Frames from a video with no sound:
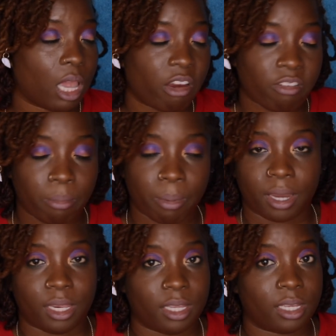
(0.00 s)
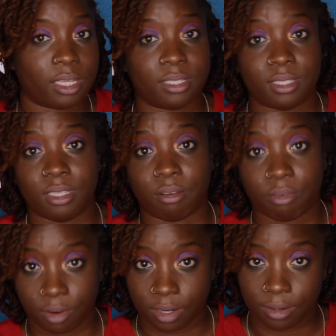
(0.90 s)
Everybody is
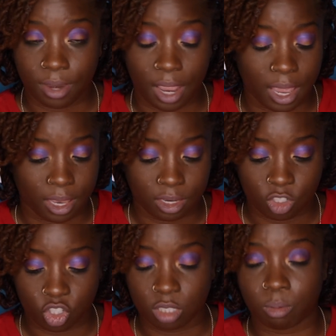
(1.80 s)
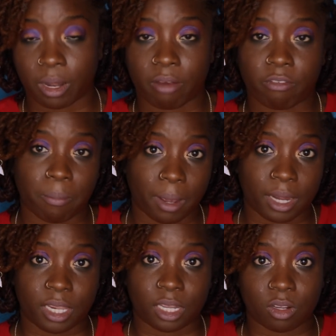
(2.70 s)
different, and just with
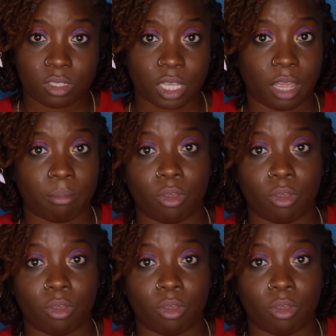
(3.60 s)
everybody else, I'm